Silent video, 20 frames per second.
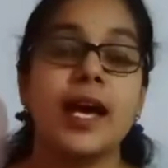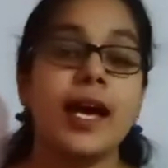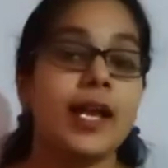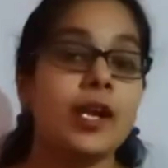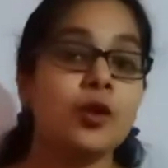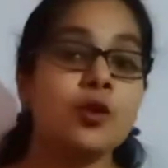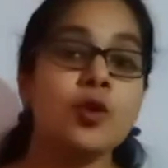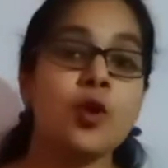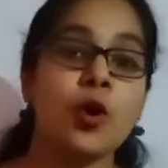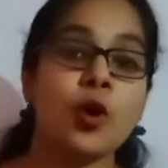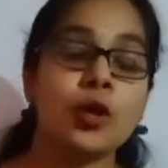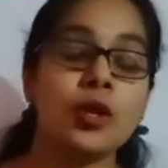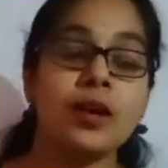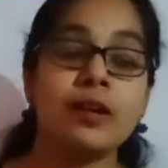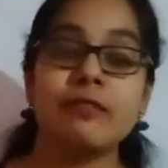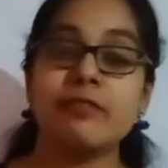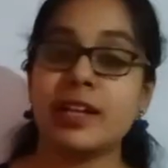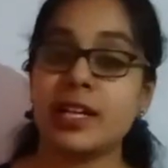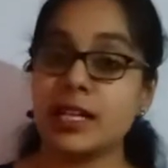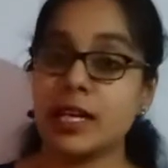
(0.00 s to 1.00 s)
Hello all,
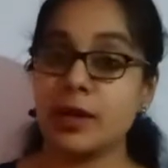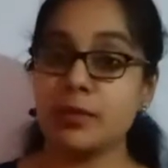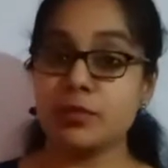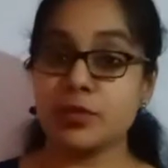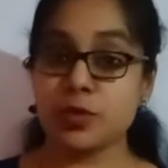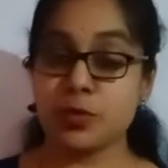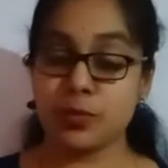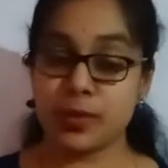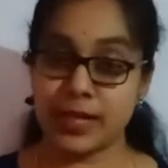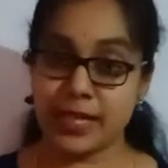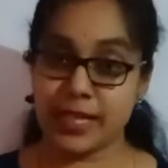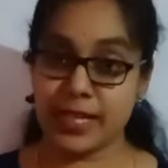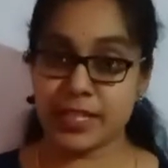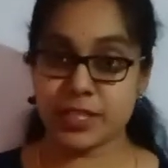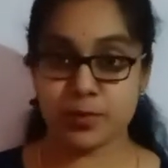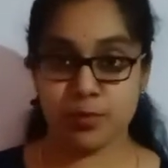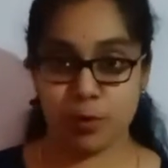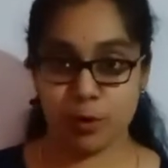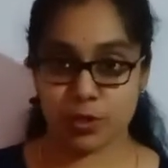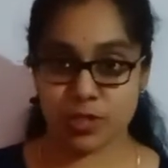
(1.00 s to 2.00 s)
welcome to
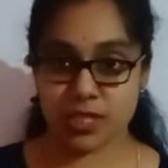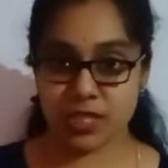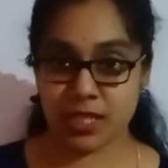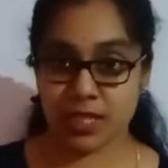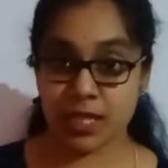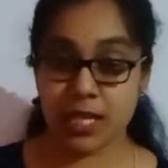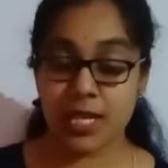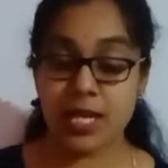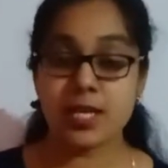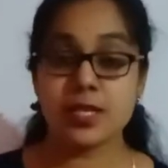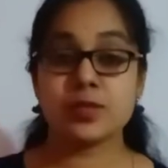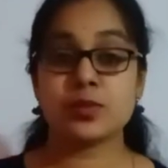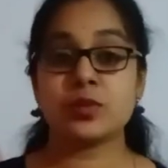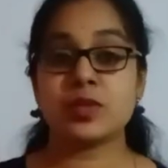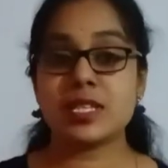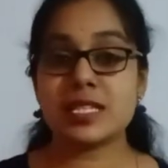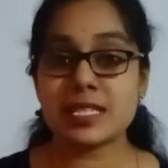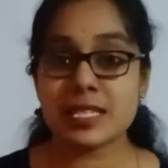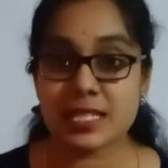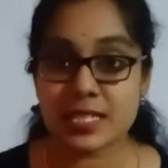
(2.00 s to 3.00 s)
Brilliant Botany. So
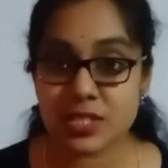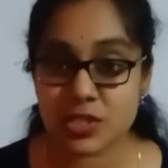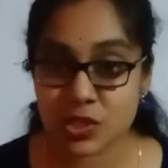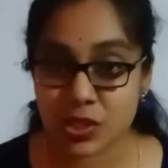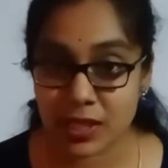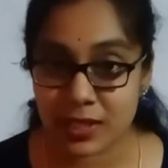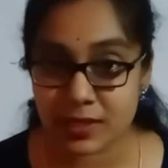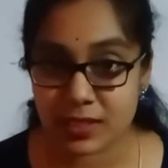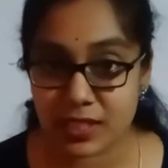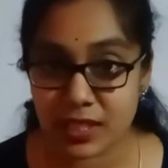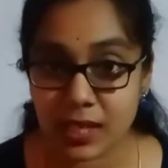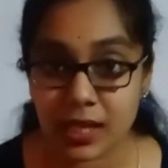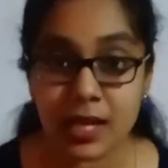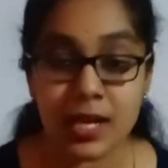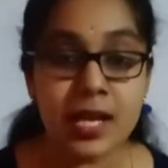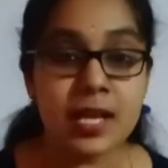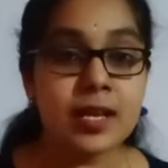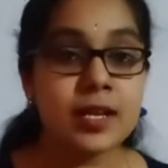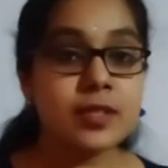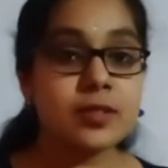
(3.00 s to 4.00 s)
this is
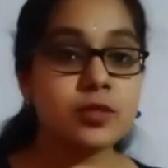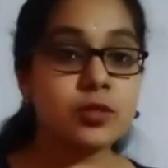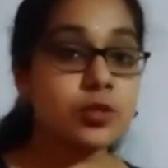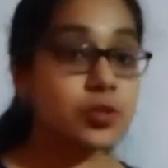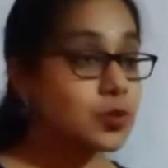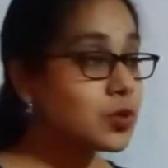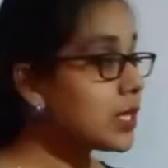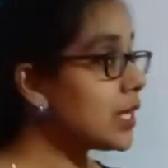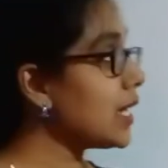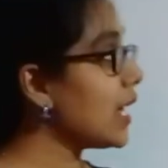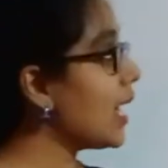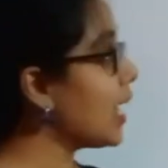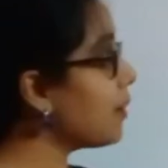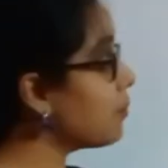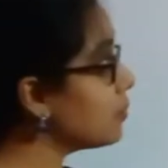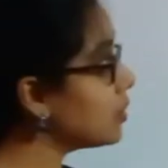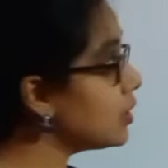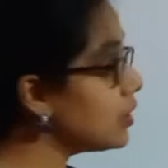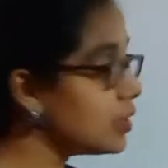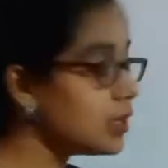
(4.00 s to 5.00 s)
Chetana. So today I
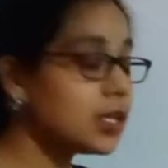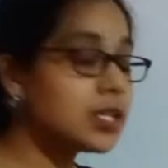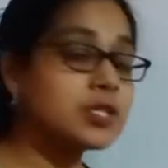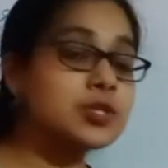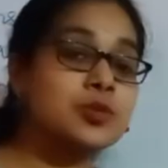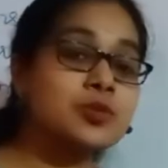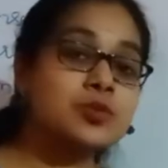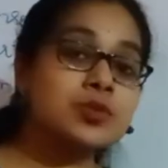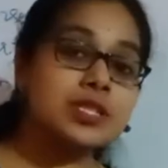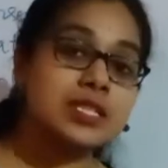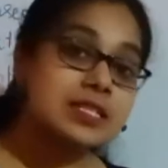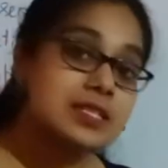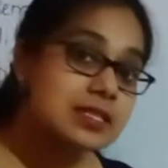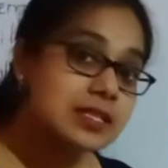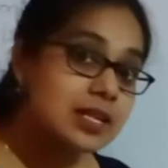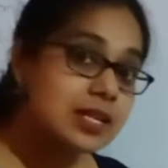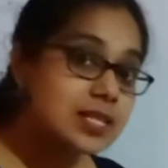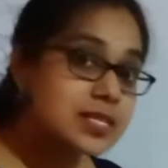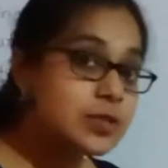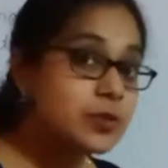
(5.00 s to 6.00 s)
am here to
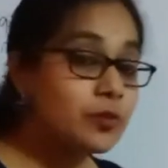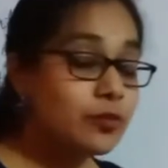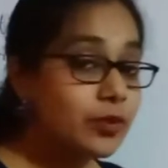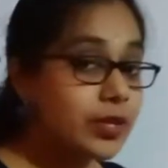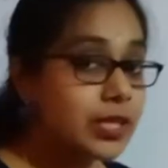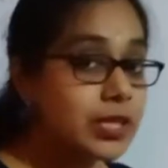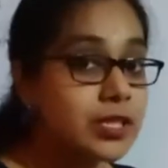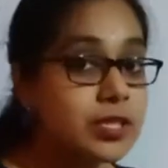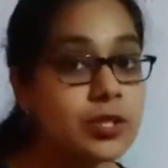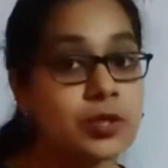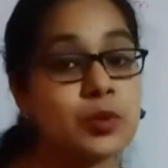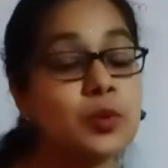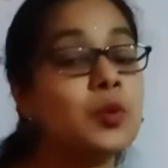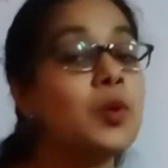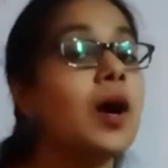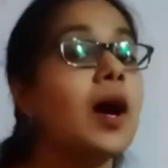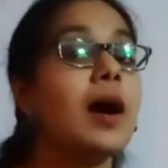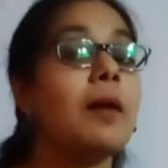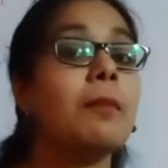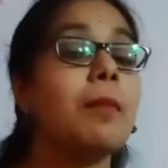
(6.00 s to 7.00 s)
discuss with
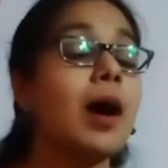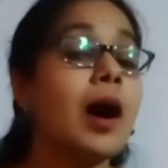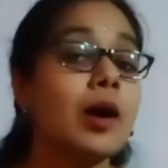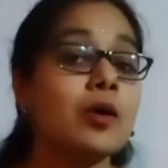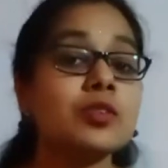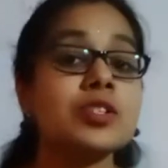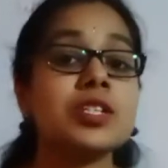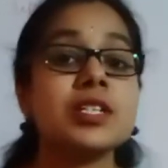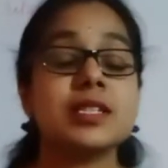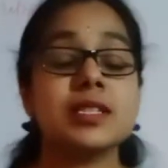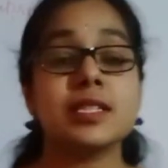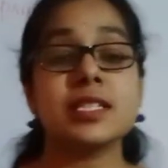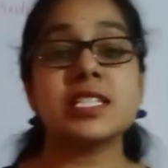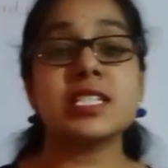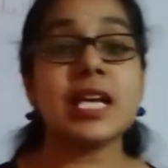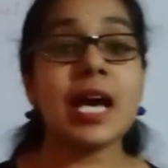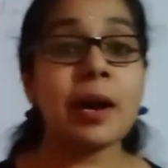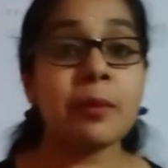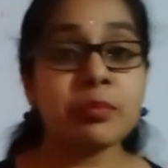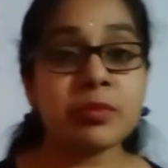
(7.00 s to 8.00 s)
you about the
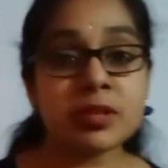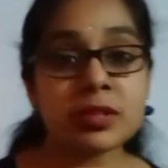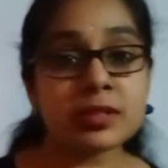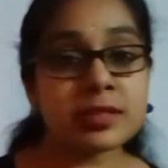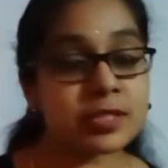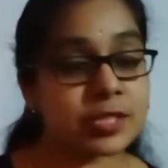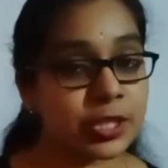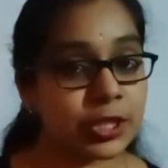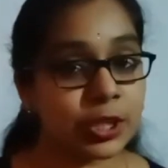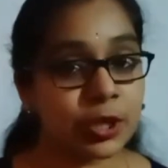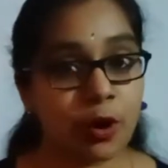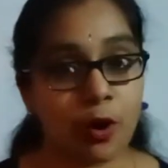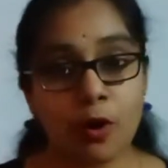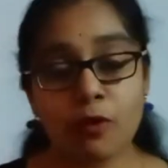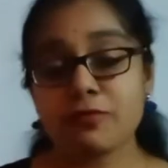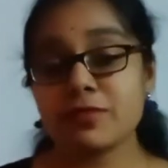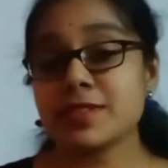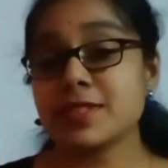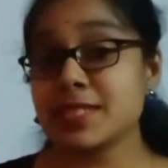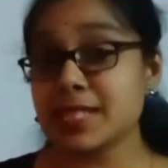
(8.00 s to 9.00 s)
chapter 3
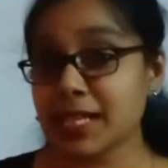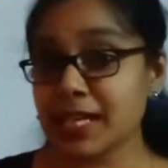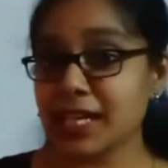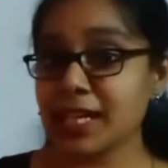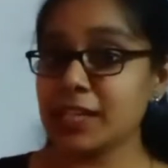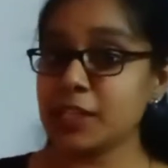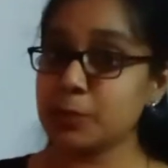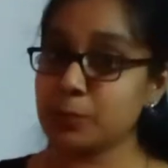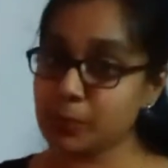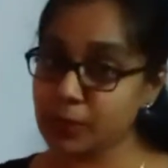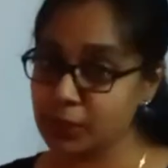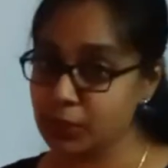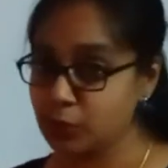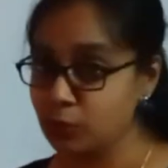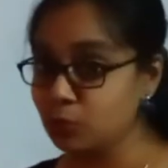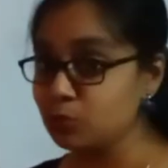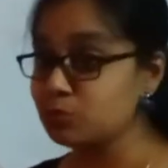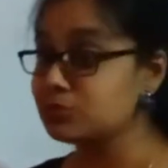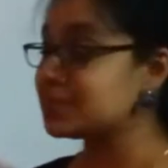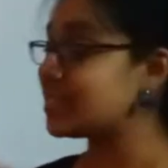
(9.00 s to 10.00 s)
of a second
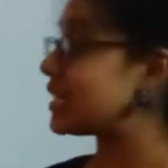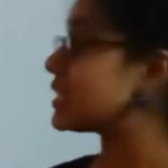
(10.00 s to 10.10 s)
PU,